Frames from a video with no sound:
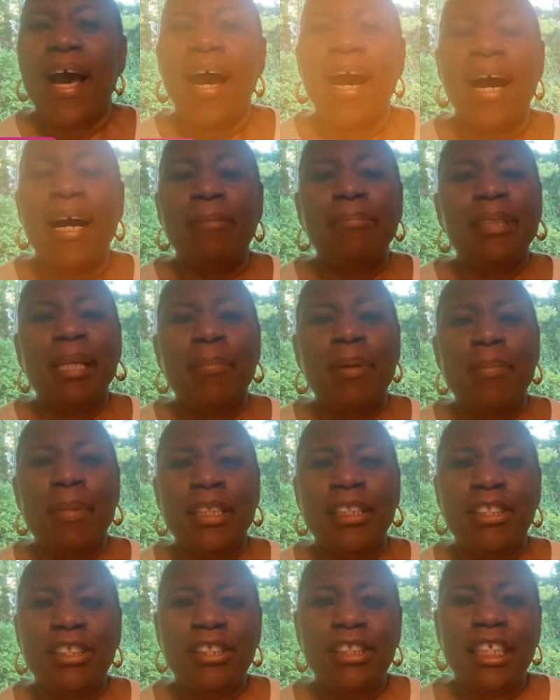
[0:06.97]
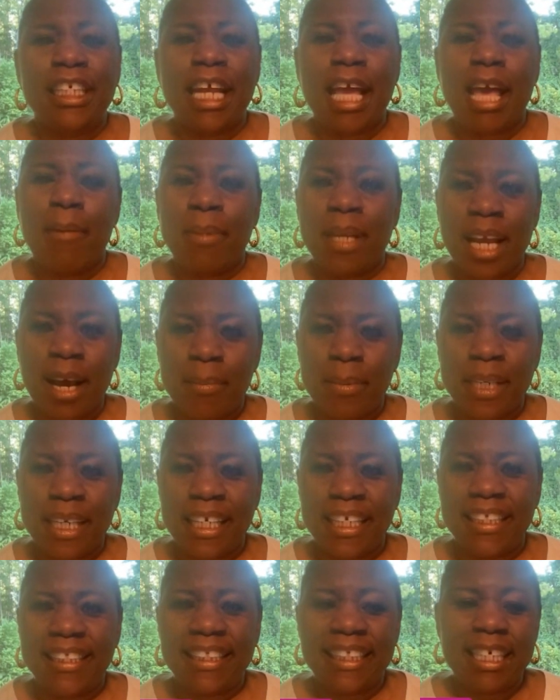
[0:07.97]
I'm Debbie Mitchell, an Emmy
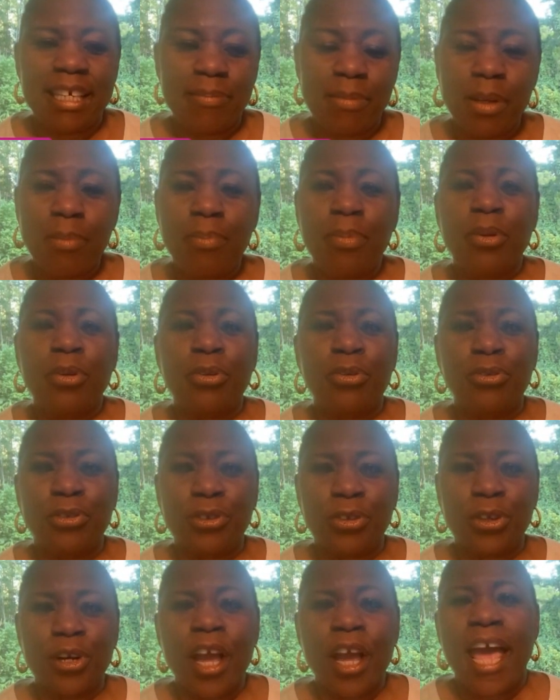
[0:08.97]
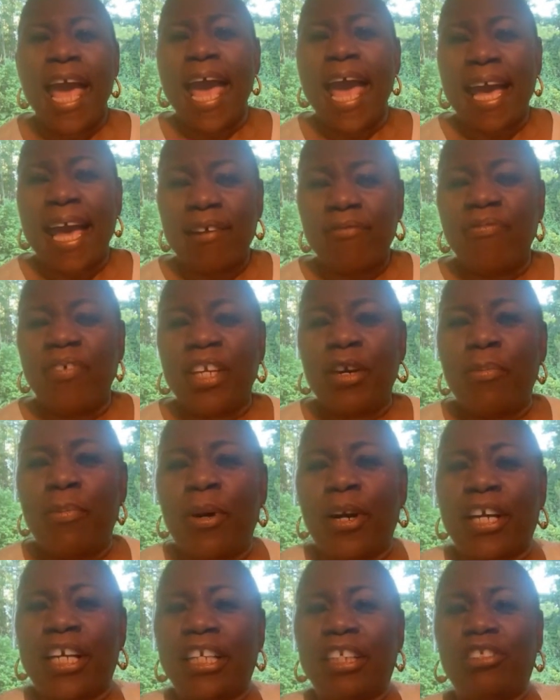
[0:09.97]
nominated TV producer and video
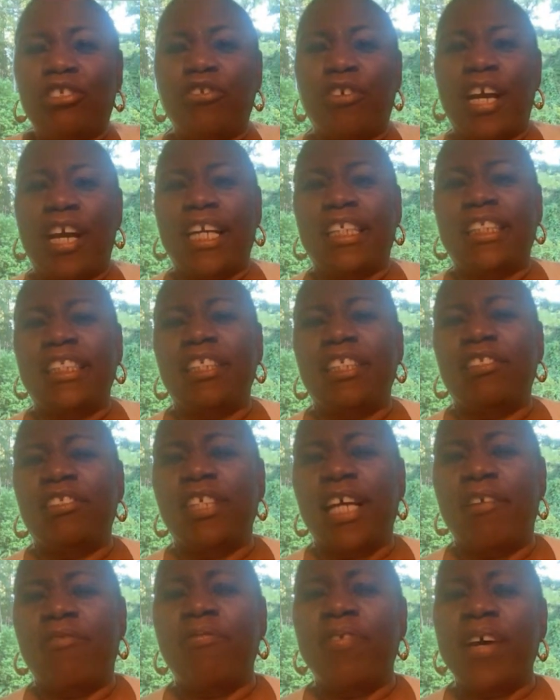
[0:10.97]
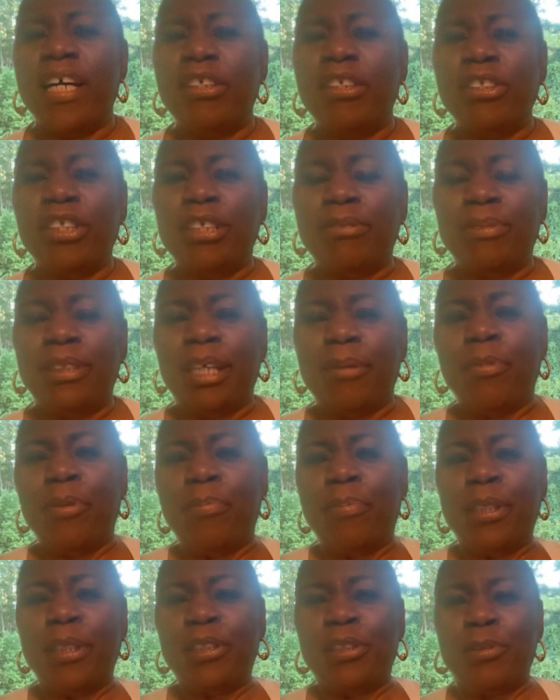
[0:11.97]
marketing strategist, and founder of Deborah
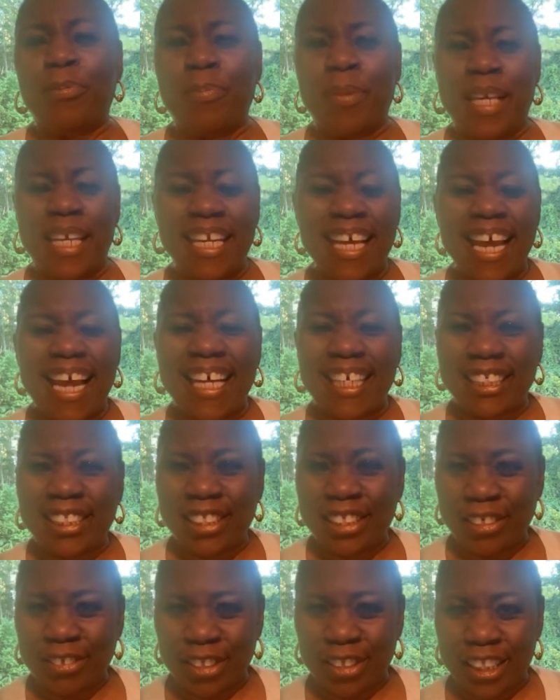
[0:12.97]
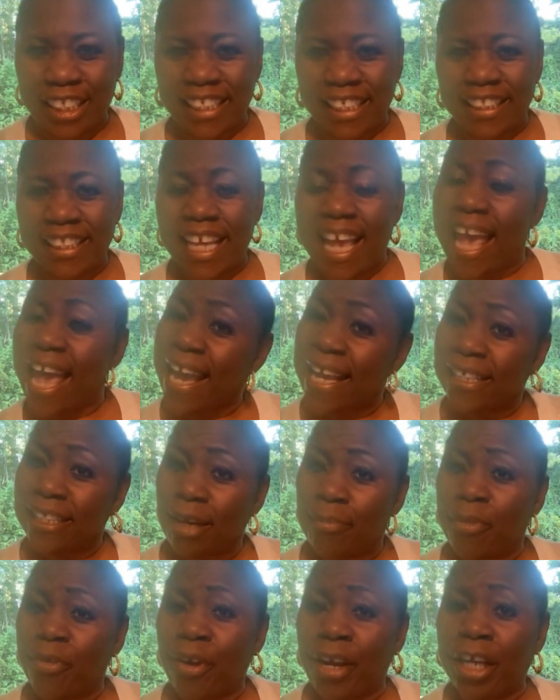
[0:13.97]
Mitchell Media and Associates. And
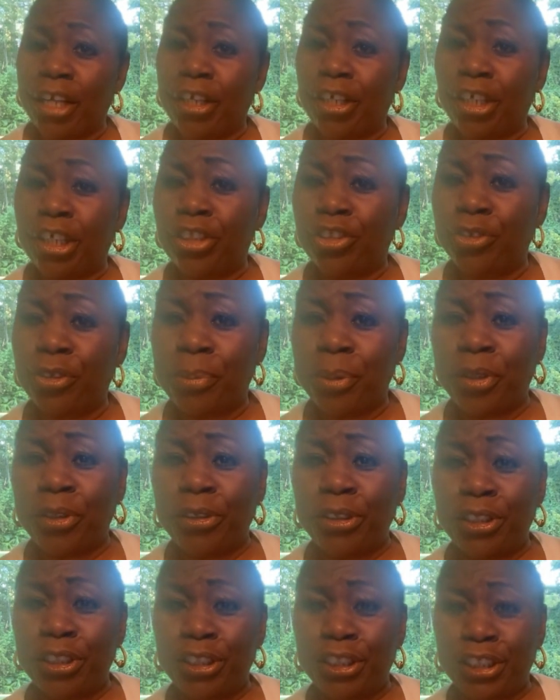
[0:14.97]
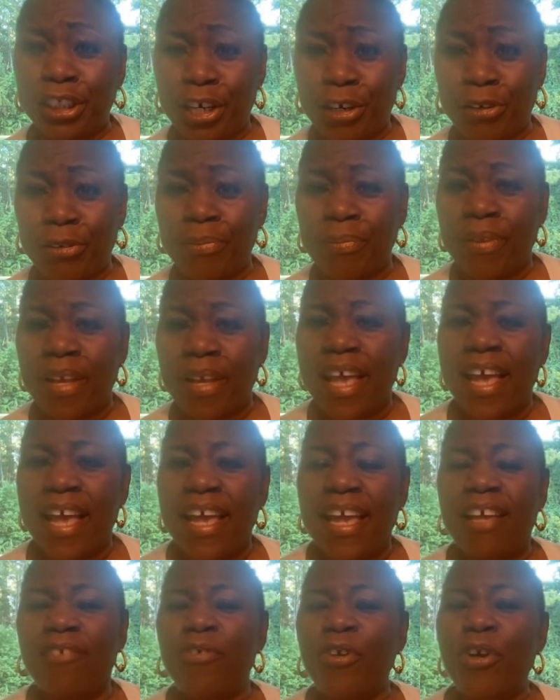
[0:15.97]
I'm a regular contributor to the show.
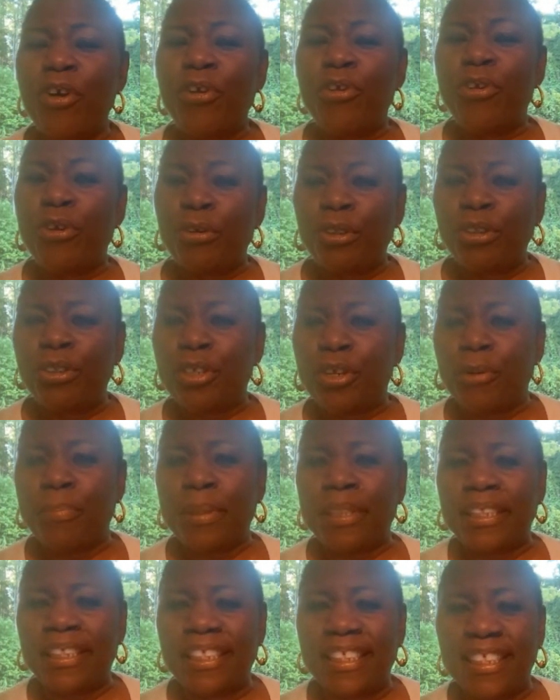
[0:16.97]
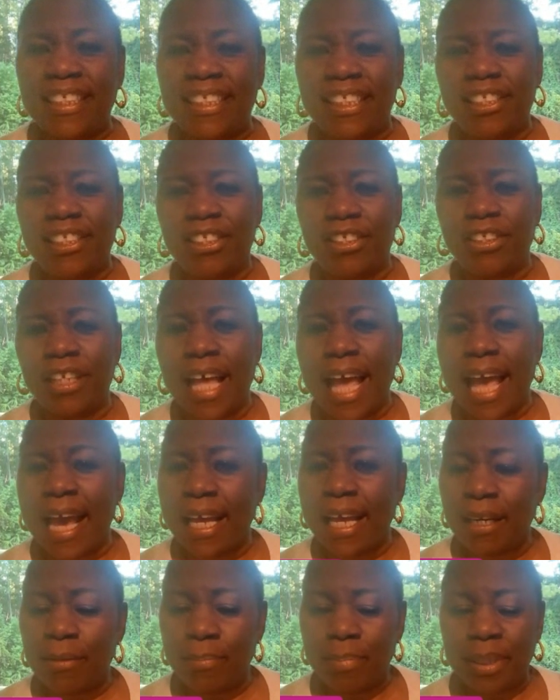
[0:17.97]
If you're new to your business in digital
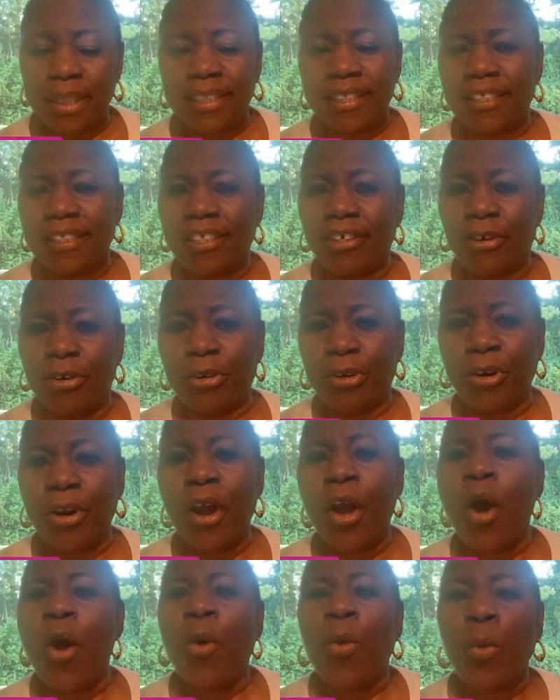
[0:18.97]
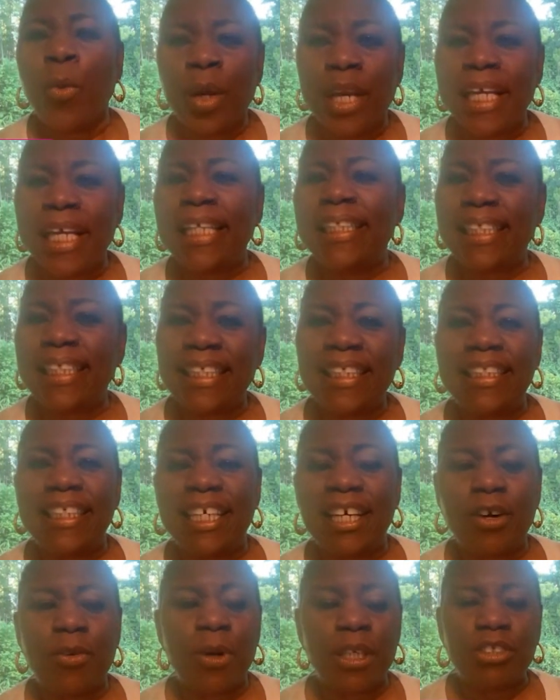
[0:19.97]
and a business owner, we
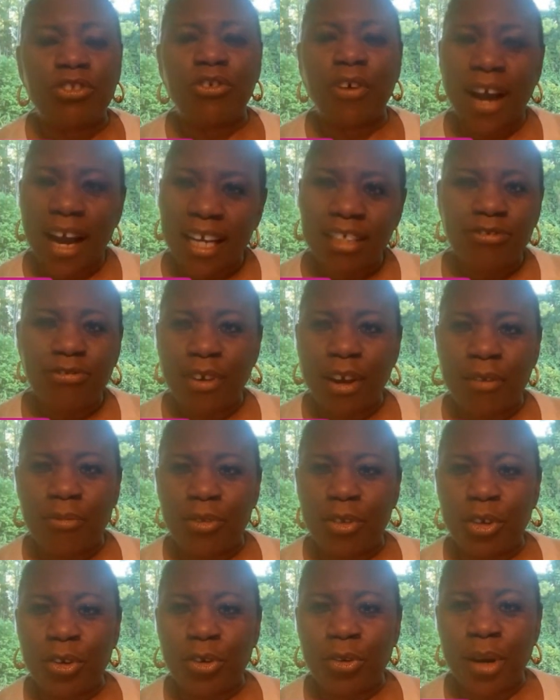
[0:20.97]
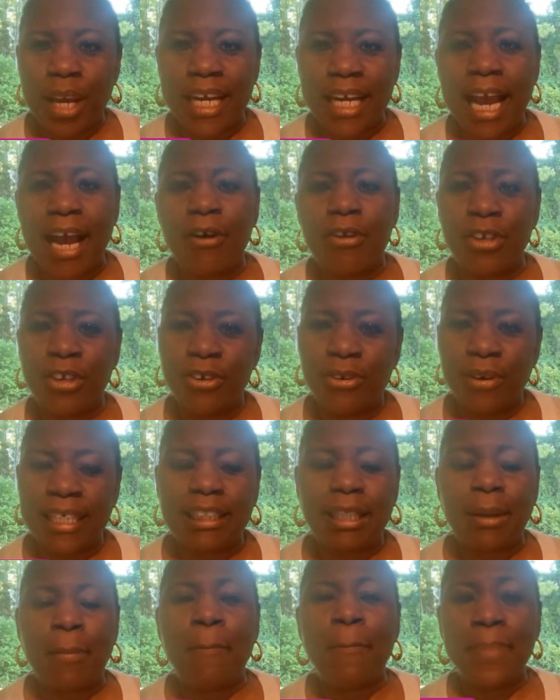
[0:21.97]
detail what drives revenue and how you,
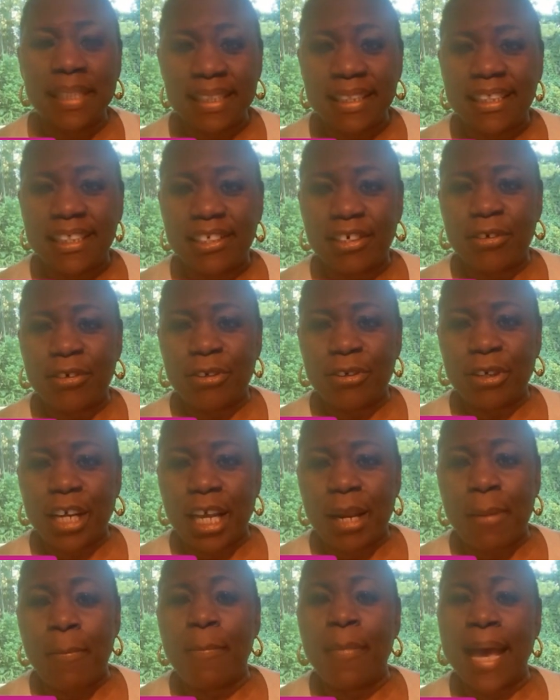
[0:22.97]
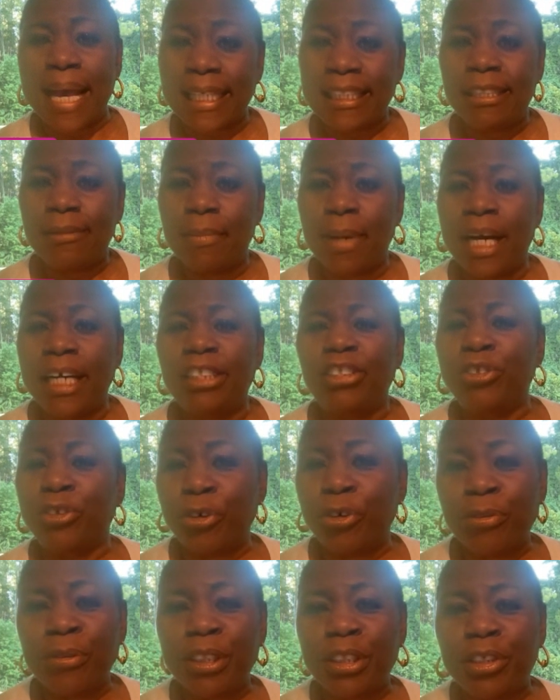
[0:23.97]
as a business owner, can maximize
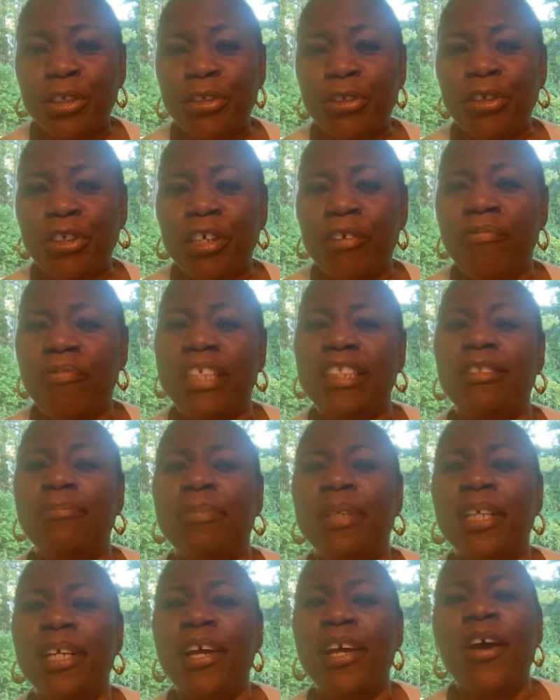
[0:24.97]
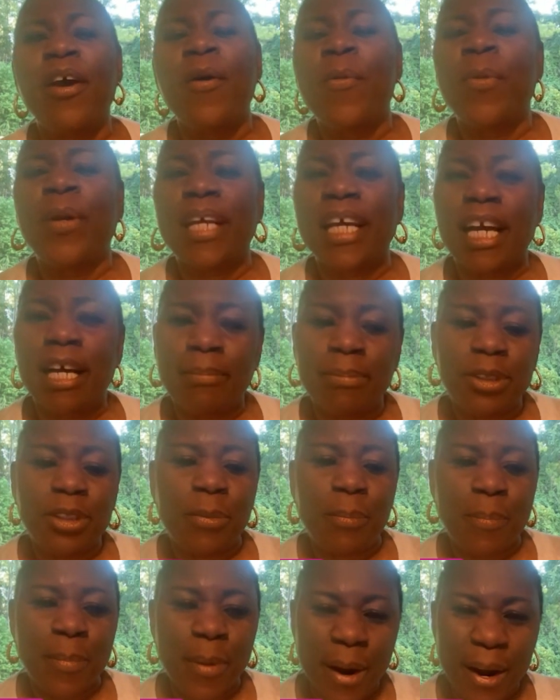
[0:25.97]
your return on investment when it comes to
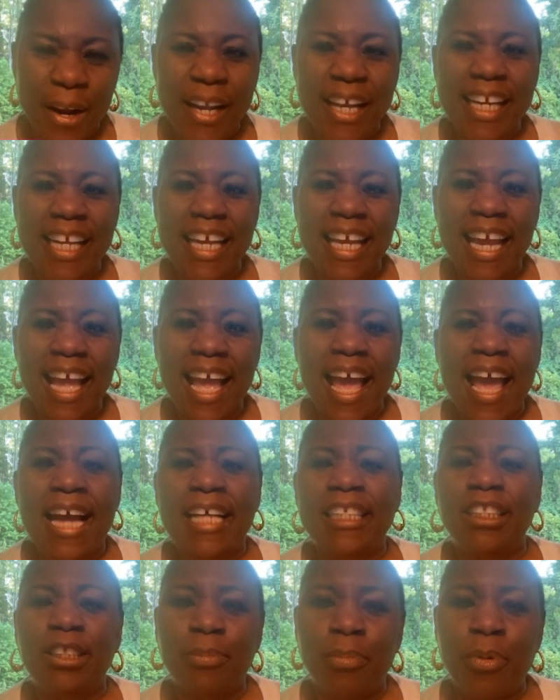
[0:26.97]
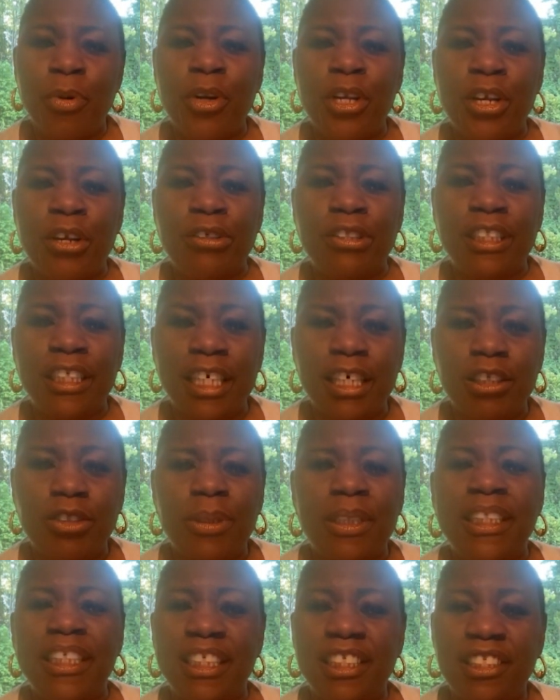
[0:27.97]
marketing and supporting your sales
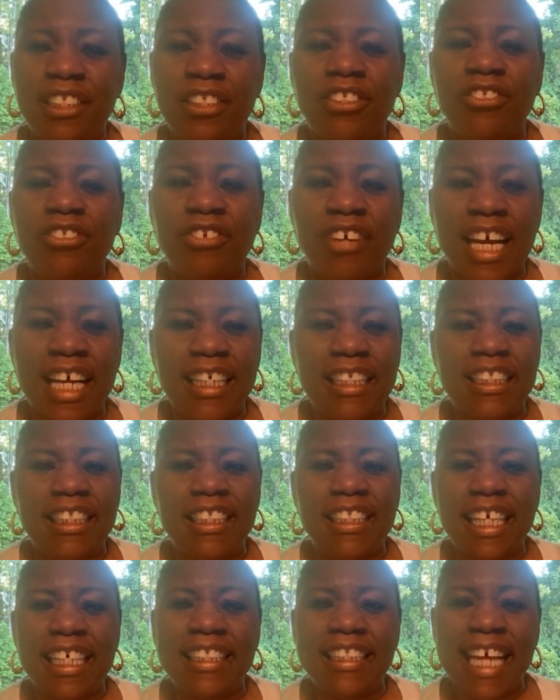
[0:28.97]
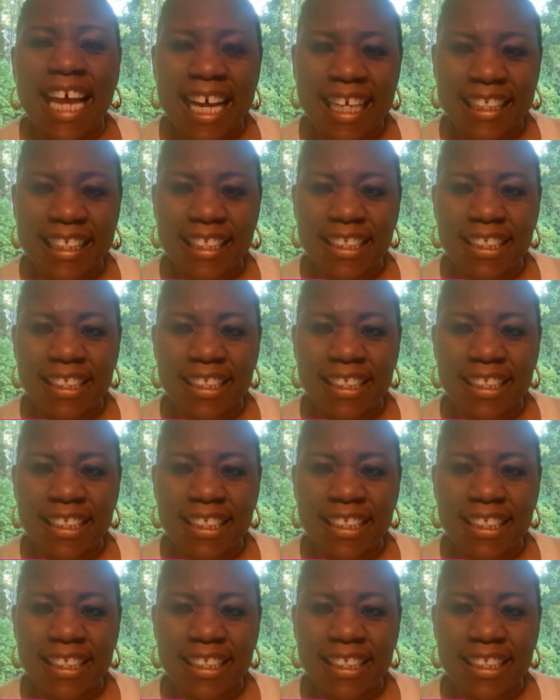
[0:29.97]
with digital strategies and tactics.